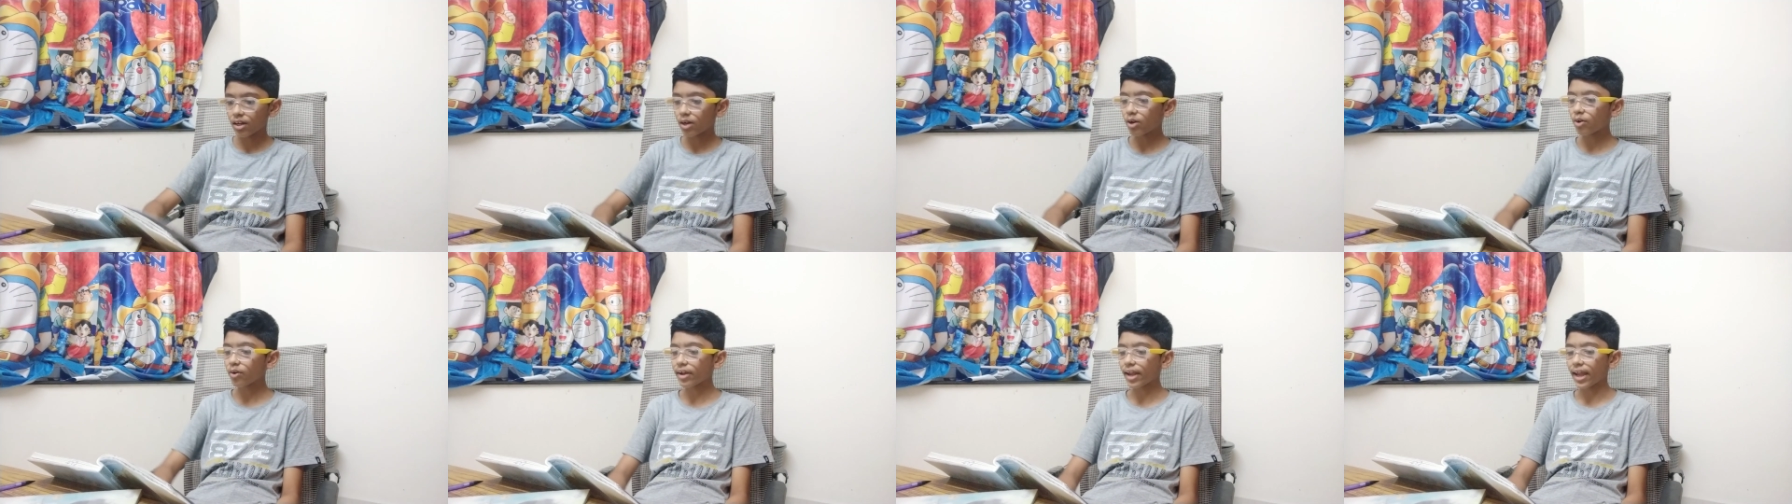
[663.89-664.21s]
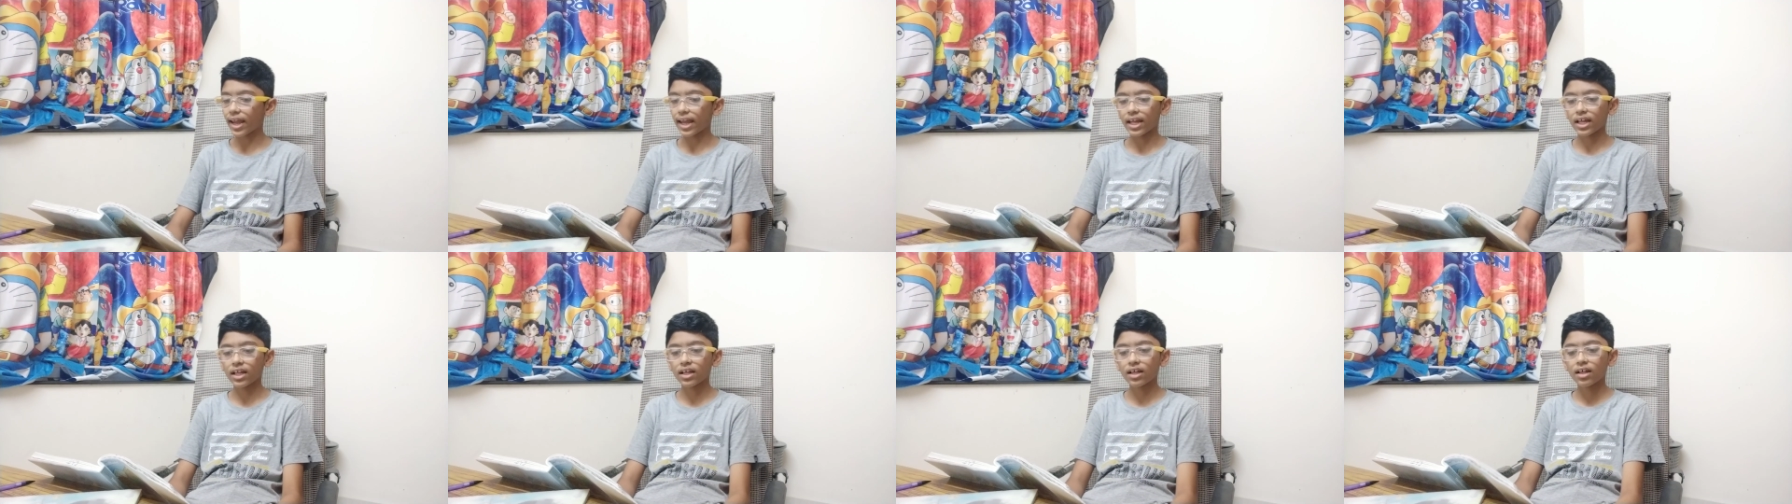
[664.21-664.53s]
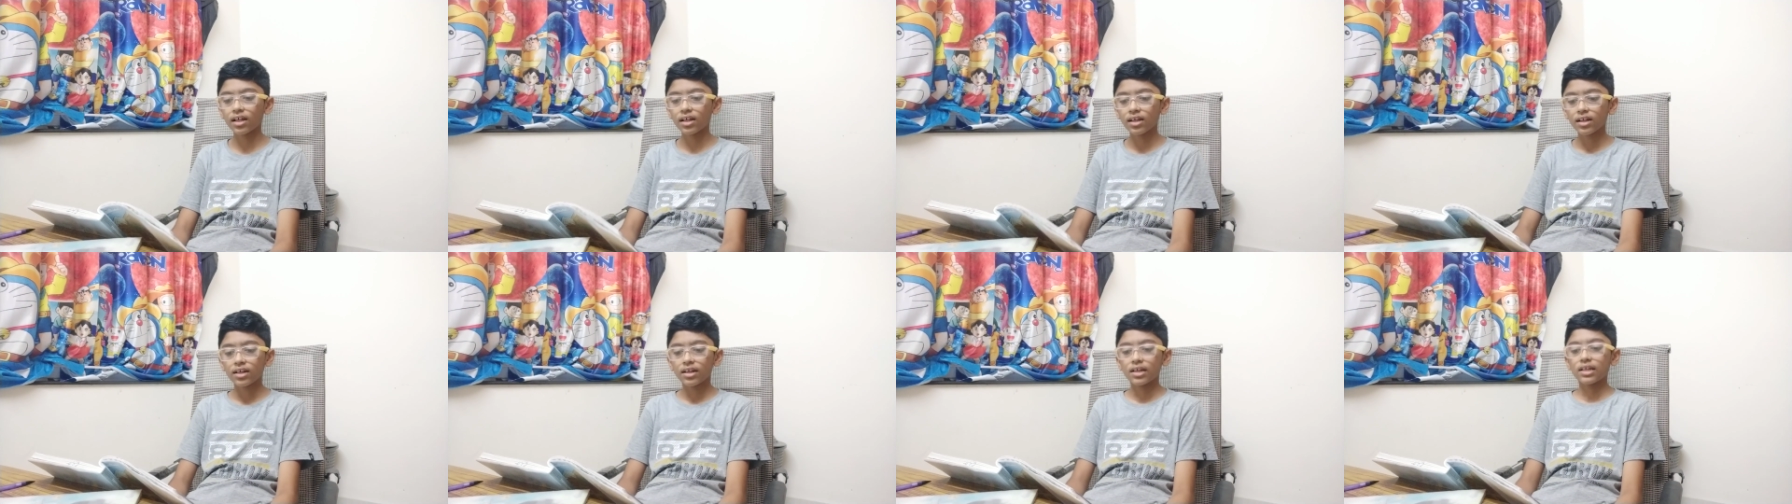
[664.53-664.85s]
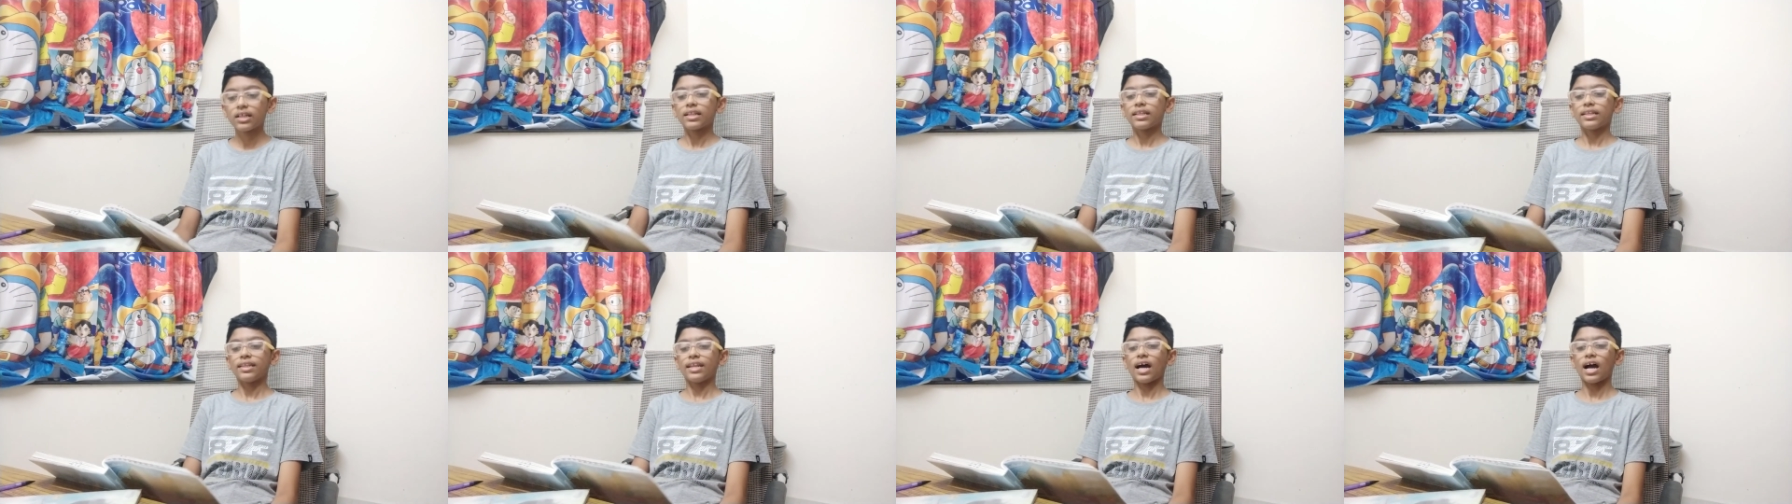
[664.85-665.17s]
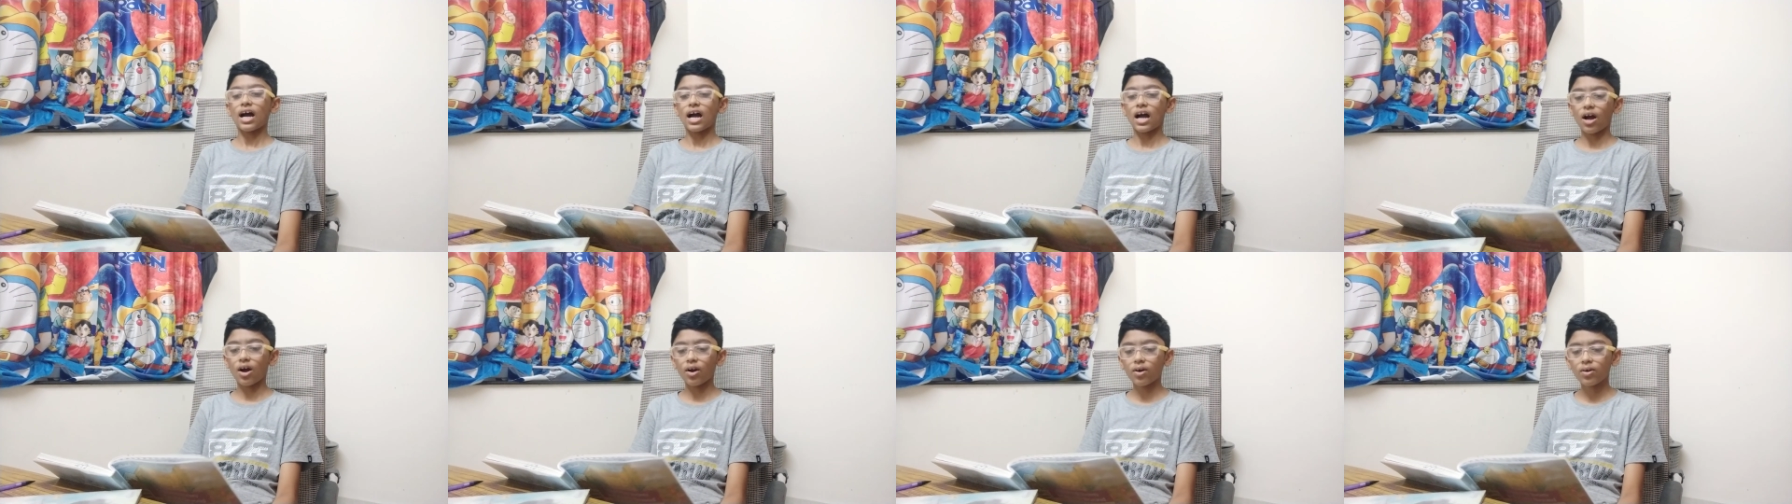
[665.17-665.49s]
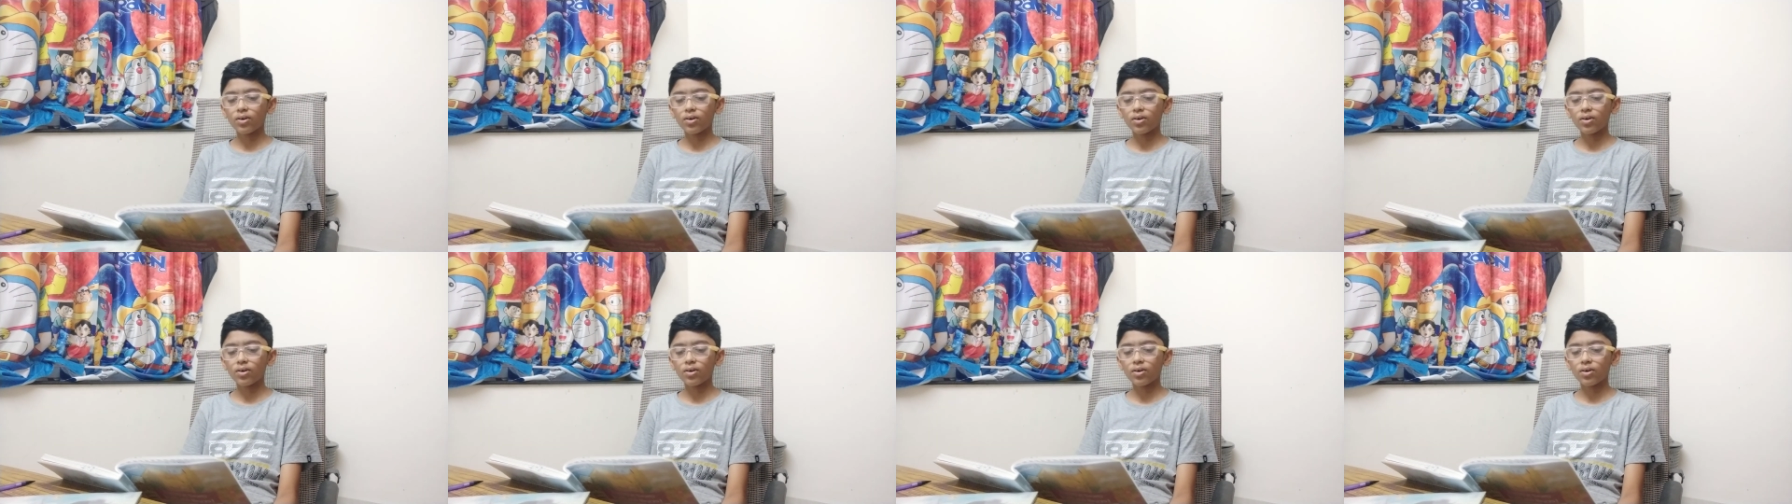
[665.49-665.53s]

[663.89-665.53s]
Okay. Now